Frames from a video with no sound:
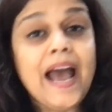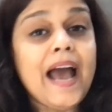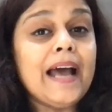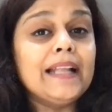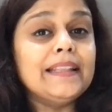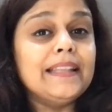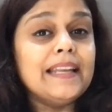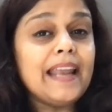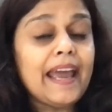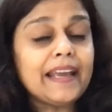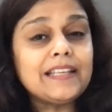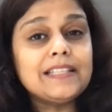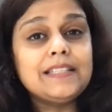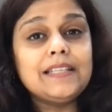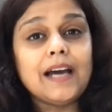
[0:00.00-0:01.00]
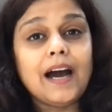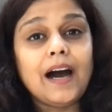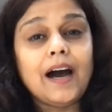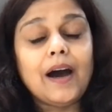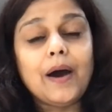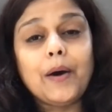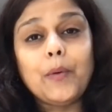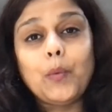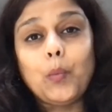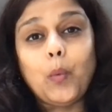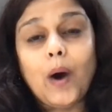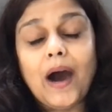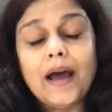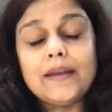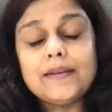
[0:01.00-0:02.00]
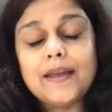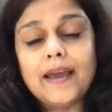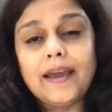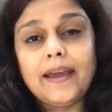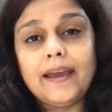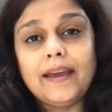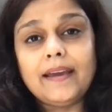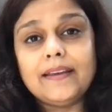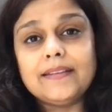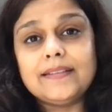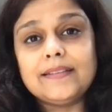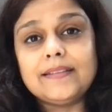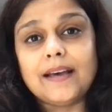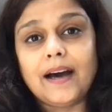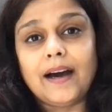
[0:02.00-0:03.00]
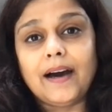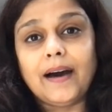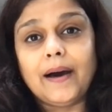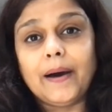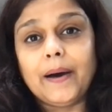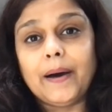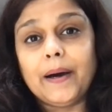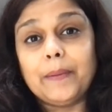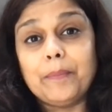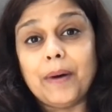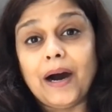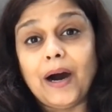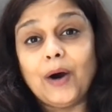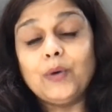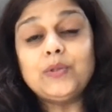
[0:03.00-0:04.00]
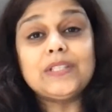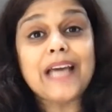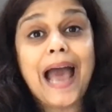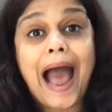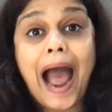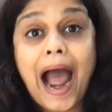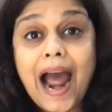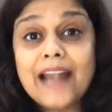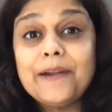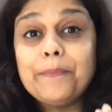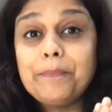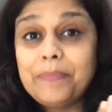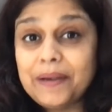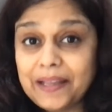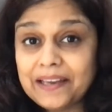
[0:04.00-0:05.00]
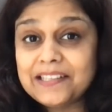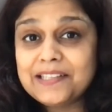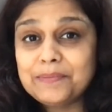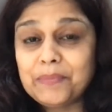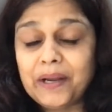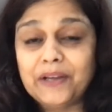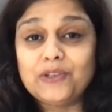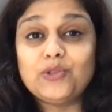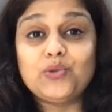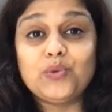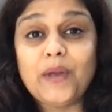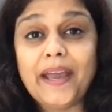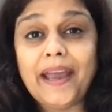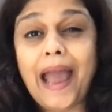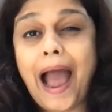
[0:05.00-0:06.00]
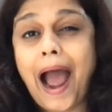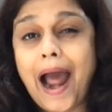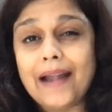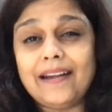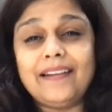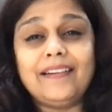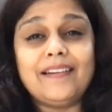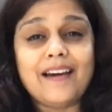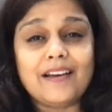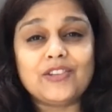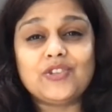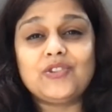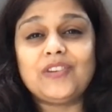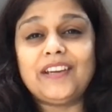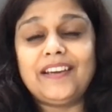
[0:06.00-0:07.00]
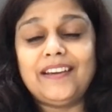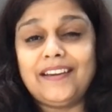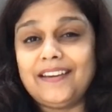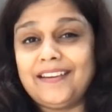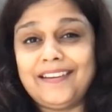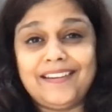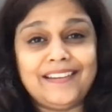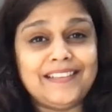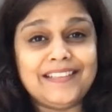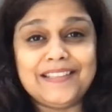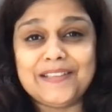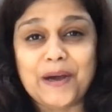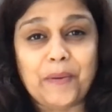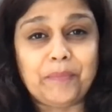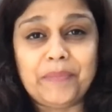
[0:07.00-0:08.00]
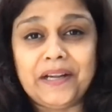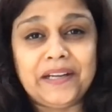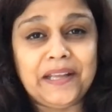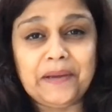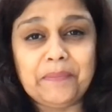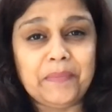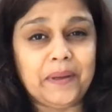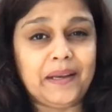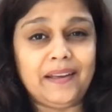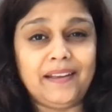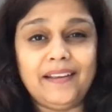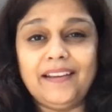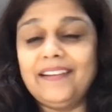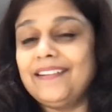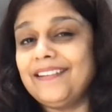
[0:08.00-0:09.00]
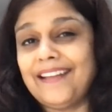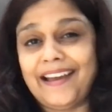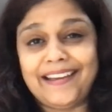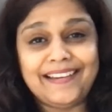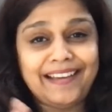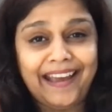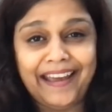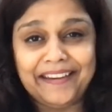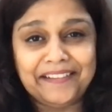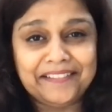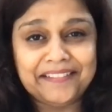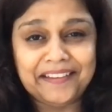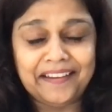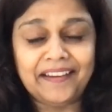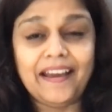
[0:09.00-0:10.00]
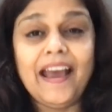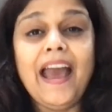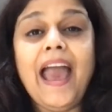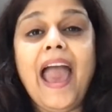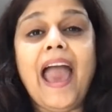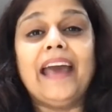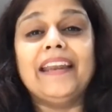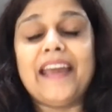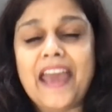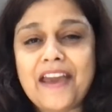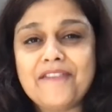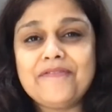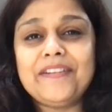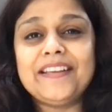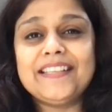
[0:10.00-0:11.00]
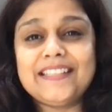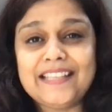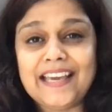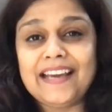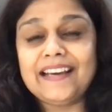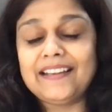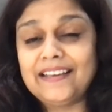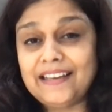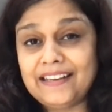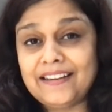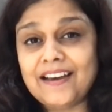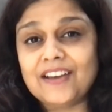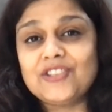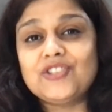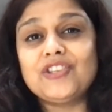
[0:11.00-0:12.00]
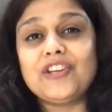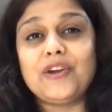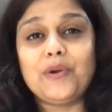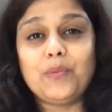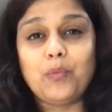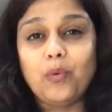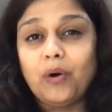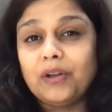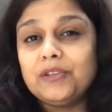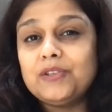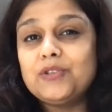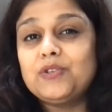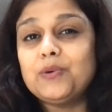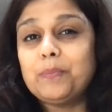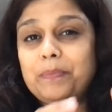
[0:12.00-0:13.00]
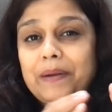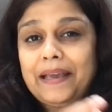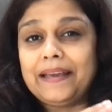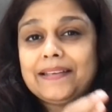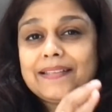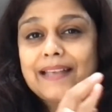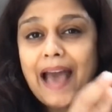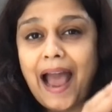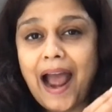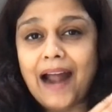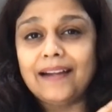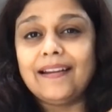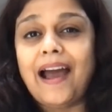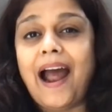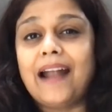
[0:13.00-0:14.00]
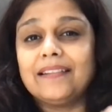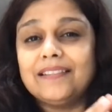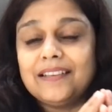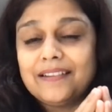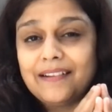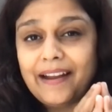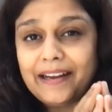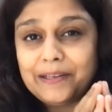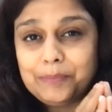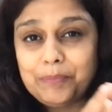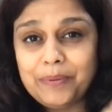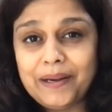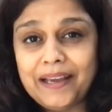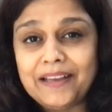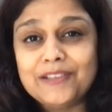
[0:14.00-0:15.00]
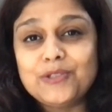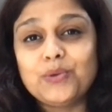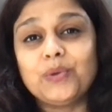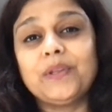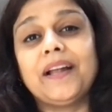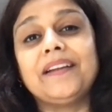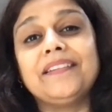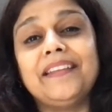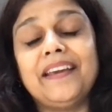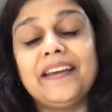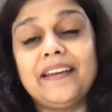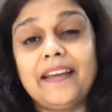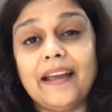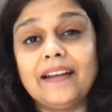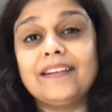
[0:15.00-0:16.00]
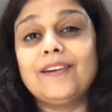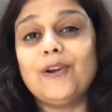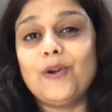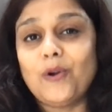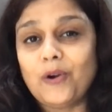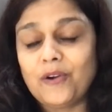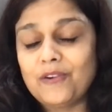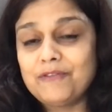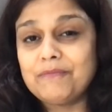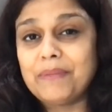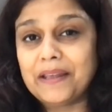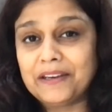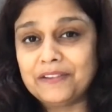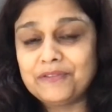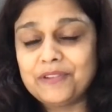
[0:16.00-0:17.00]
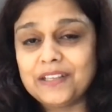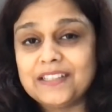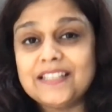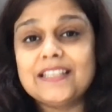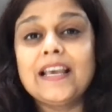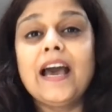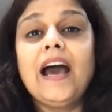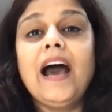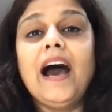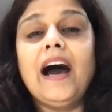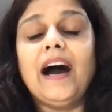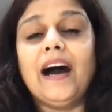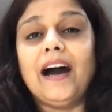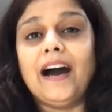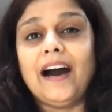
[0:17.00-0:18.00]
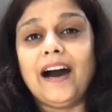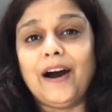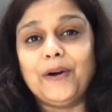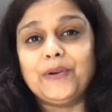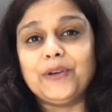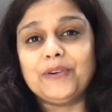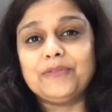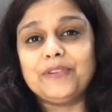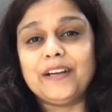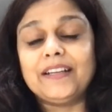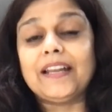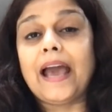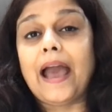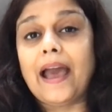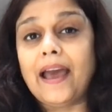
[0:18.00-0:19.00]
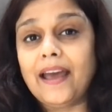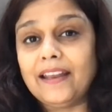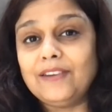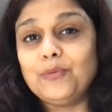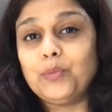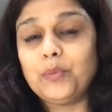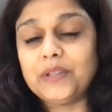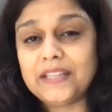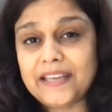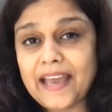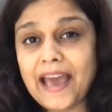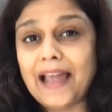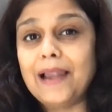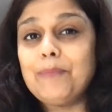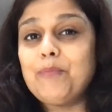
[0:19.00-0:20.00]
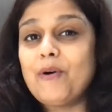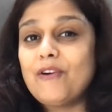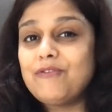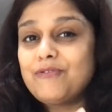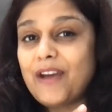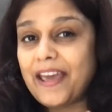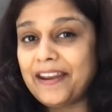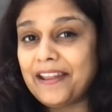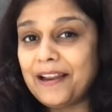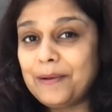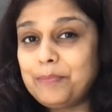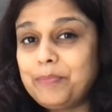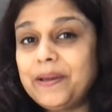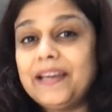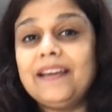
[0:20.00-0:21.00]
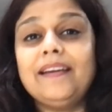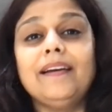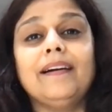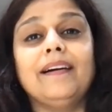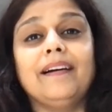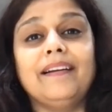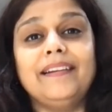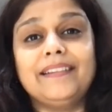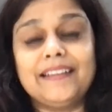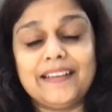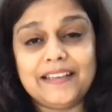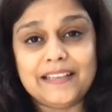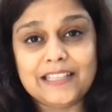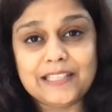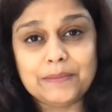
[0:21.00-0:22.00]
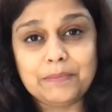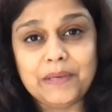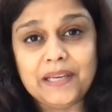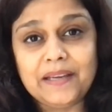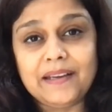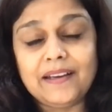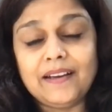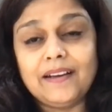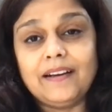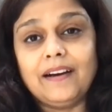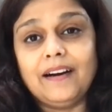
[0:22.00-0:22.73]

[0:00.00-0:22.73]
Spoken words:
The next one is about ad placement. Today ad industry is minting money like anything, and every single industry wants to place ad at the right place so that they get a lot of benefits out of it. And with the help of NLP, it is being